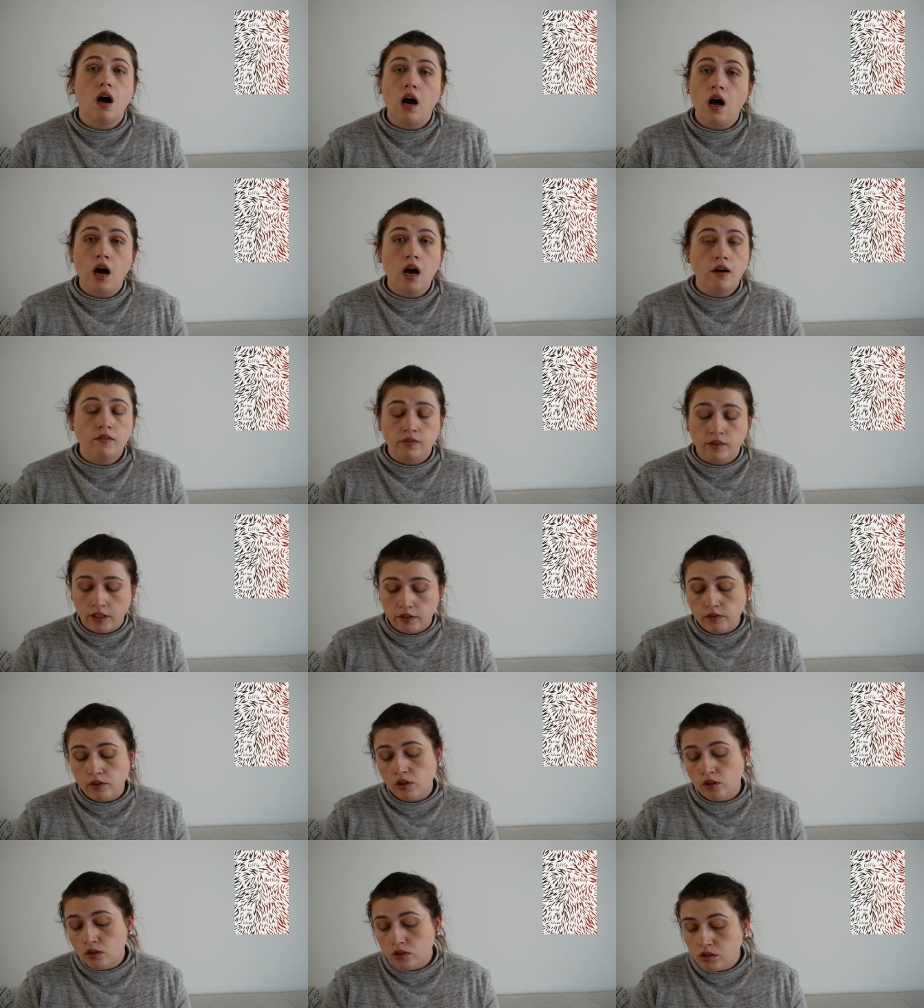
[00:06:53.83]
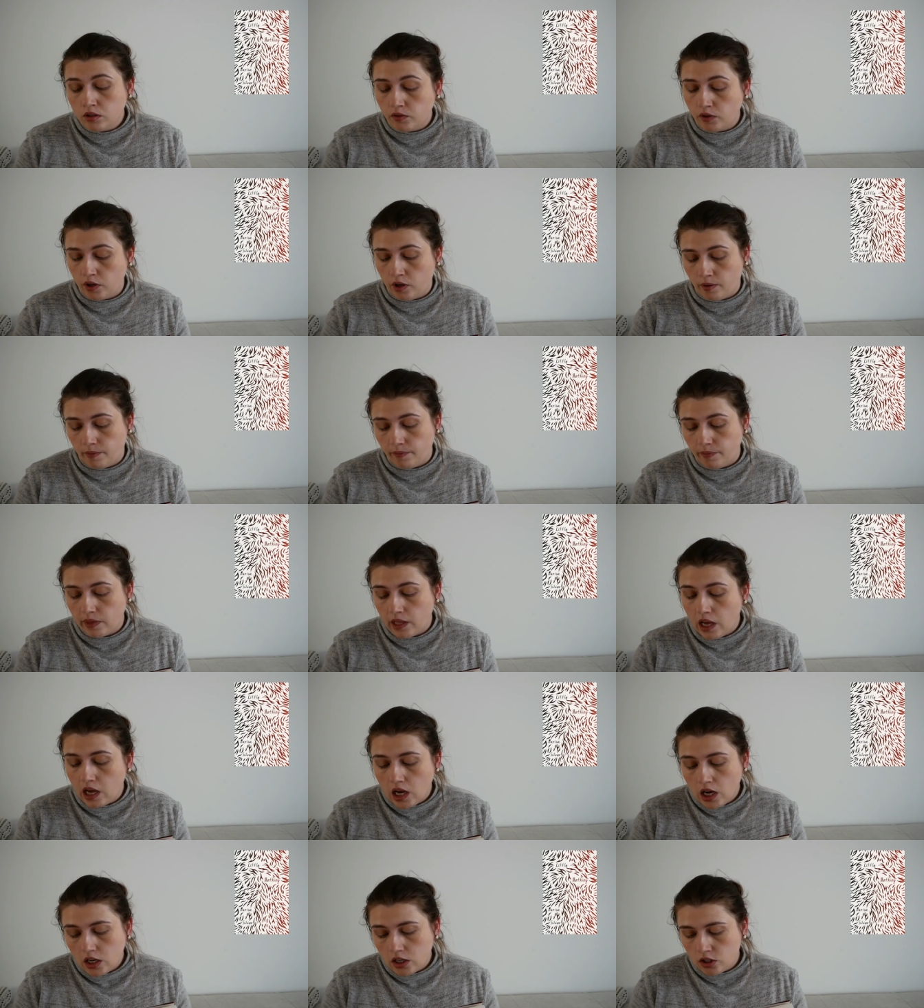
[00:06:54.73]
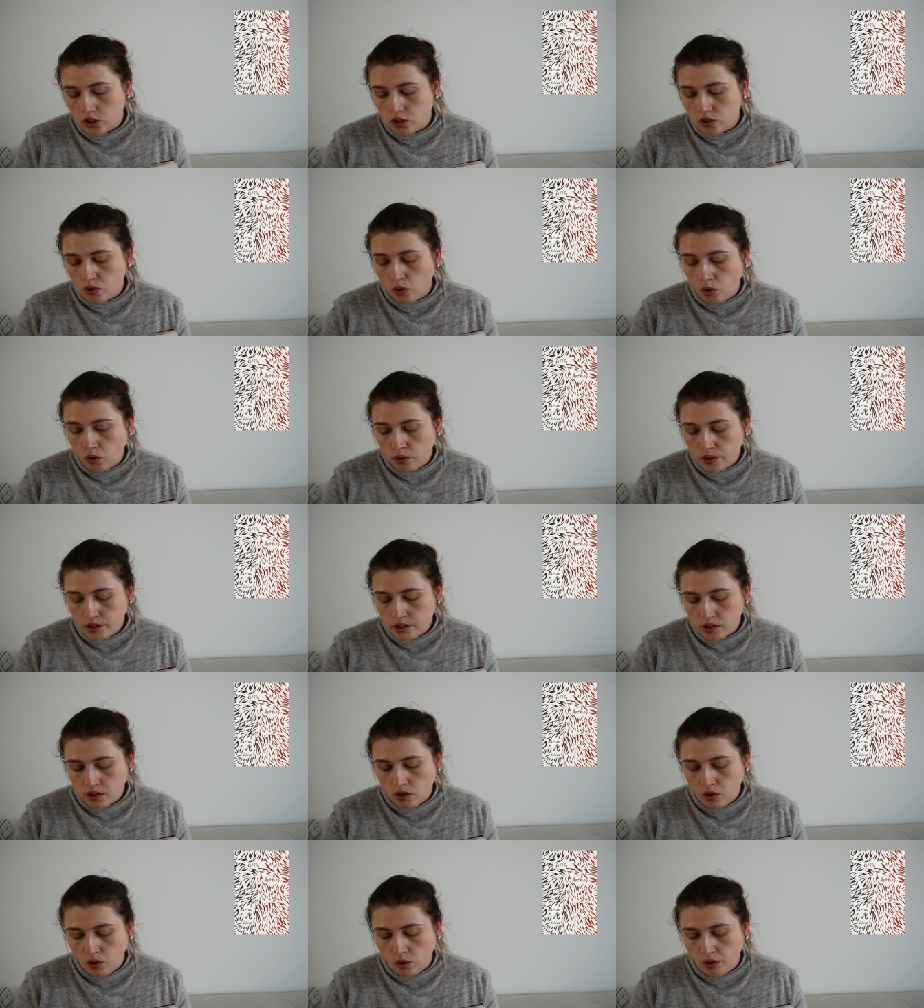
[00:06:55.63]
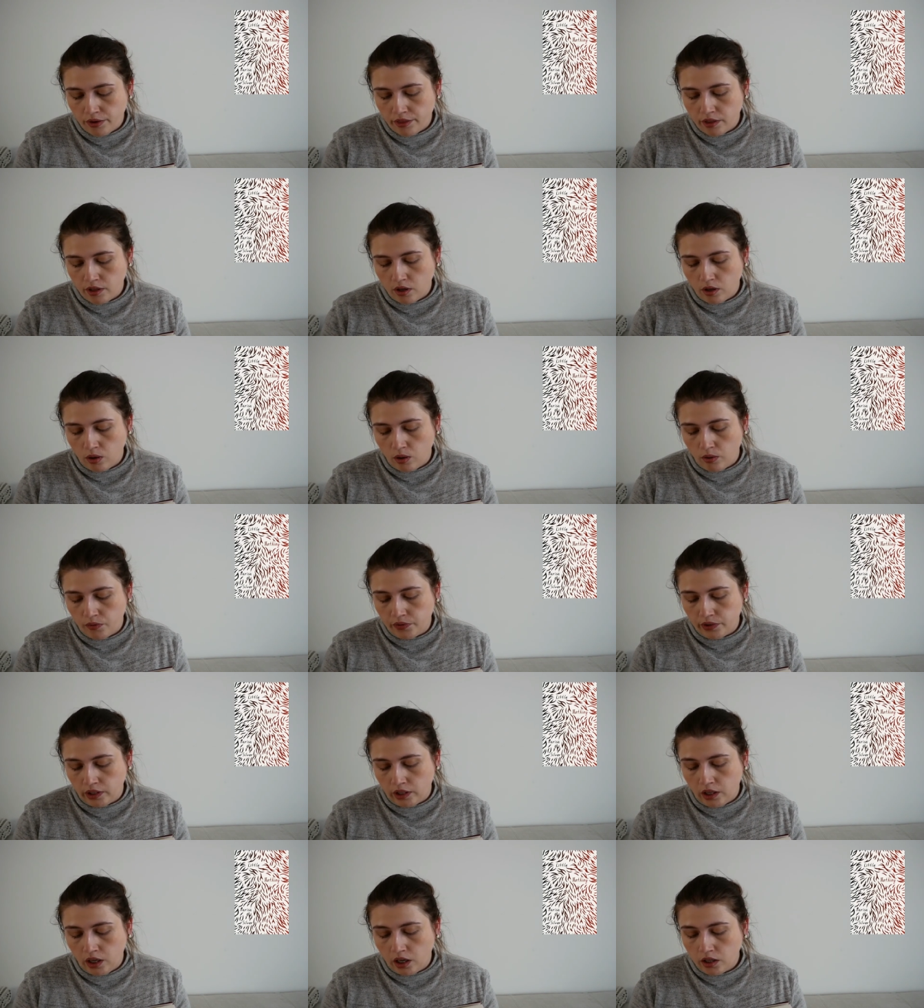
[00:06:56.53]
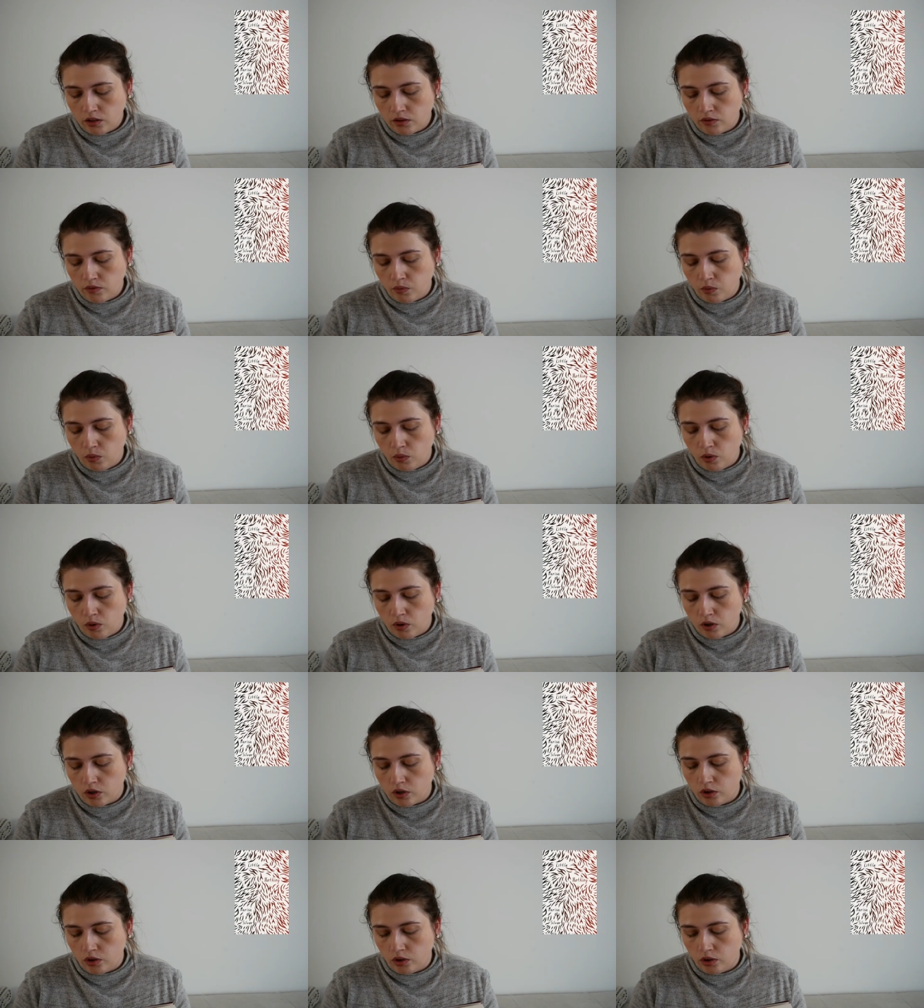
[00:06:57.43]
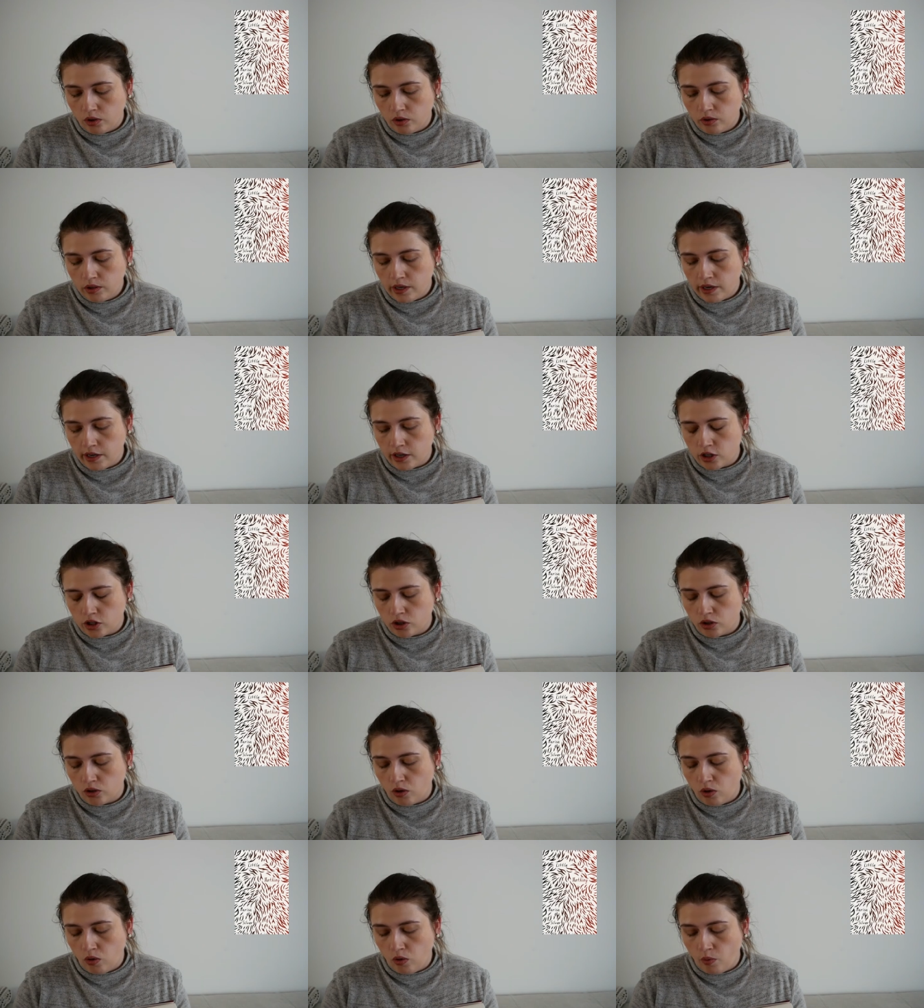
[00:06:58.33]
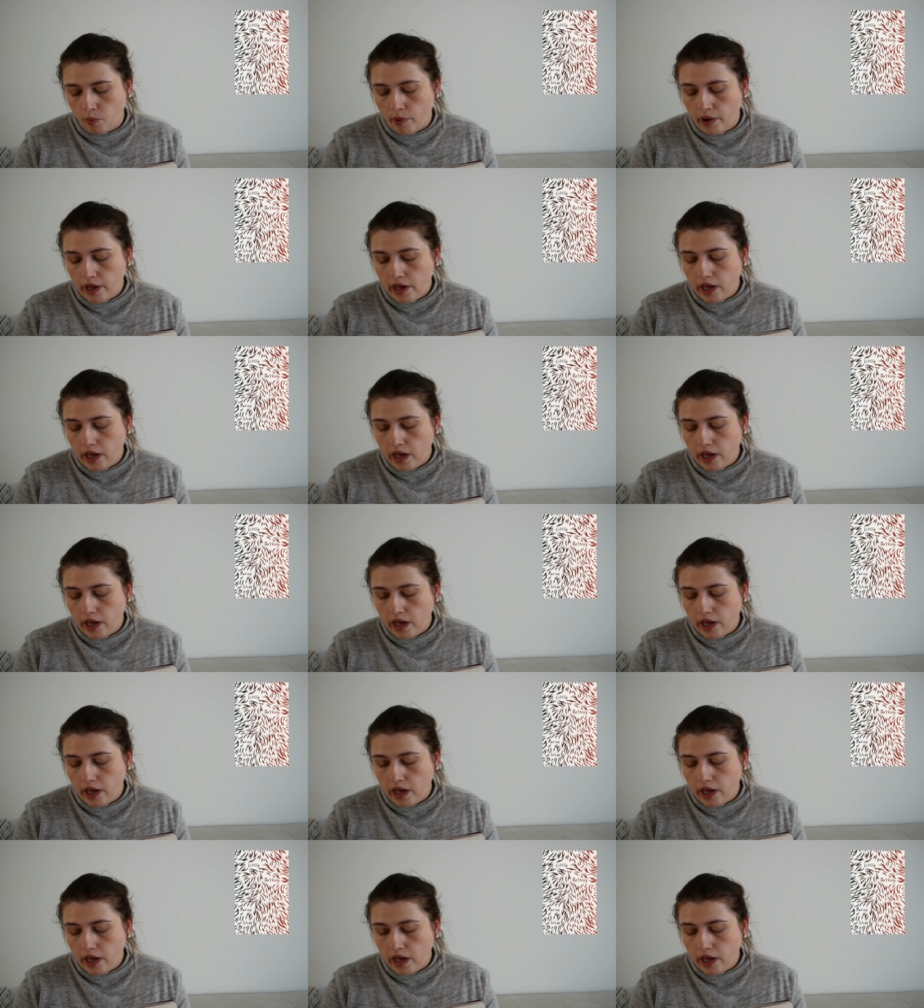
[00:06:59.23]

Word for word: I have never heard of her. She's also the author of The God of War, No Direction Home,